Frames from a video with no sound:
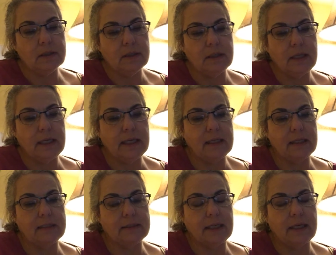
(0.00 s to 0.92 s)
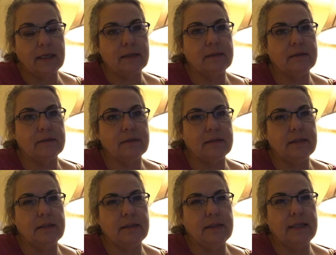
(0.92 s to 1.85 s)
And
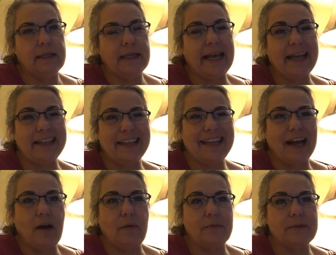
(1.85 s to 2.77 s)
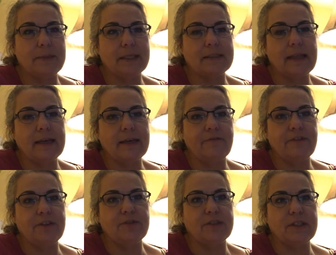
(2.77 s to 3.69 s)
it helps because I think it
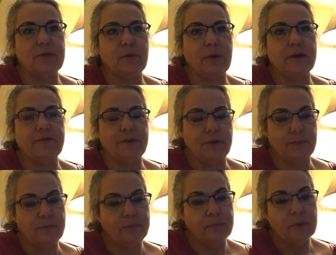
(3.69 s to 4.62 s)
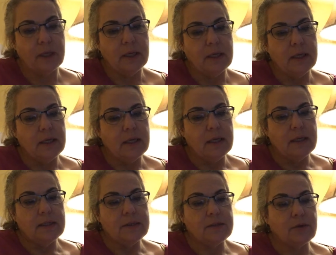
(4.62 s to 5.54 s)
filters out quite a few.
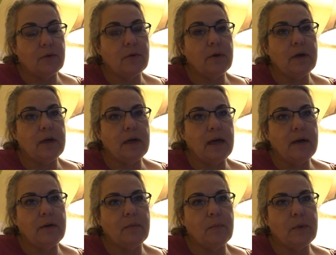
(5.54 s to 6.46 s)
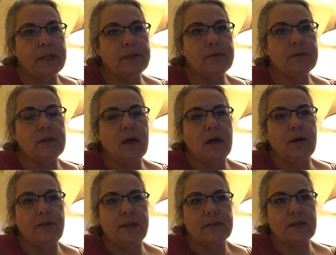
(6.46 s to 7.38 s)
So when
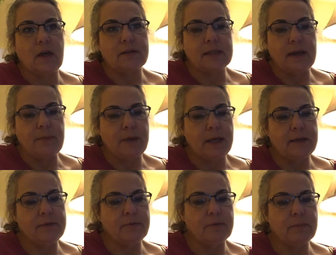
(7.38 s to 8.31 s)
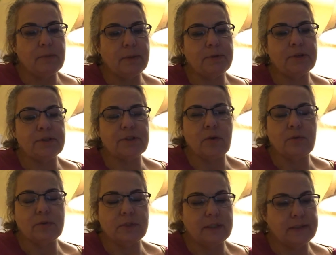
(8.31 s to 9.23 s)
these calls come in, remember,
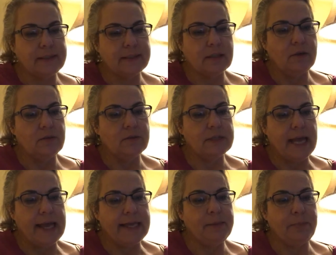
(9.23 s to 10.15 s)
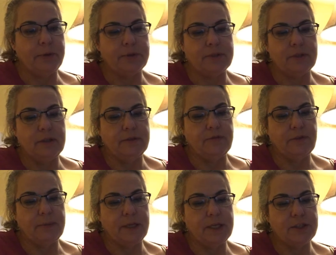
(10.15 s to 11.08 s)
don't disclose any personal
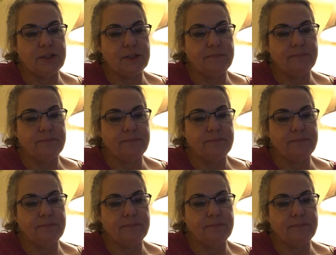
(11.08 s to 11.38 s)
information.